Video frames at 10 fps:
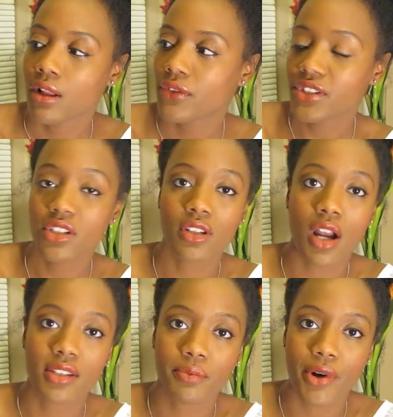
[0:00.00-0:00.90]
This is an
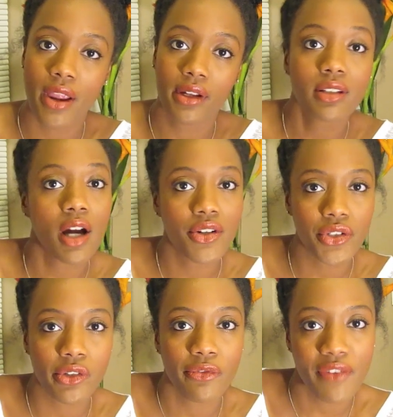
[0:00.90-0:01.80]
awesome product,
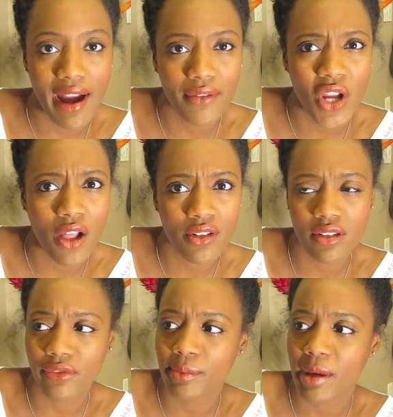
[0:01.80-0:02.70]
under $5
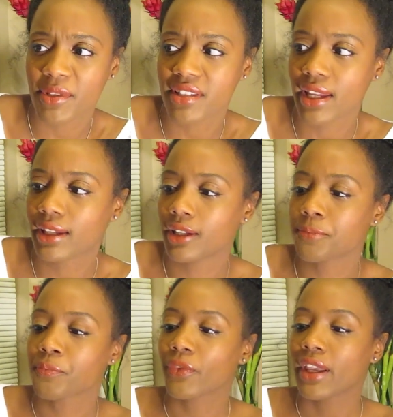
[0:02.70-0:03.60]
if I'm not mistaken,
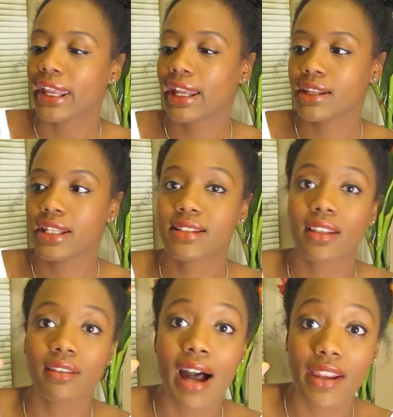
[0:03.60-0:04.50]
and it's a
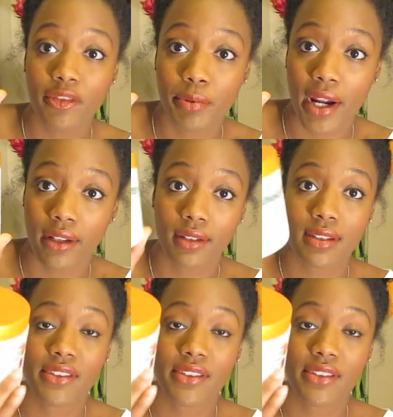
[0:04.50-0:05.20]
lot of products.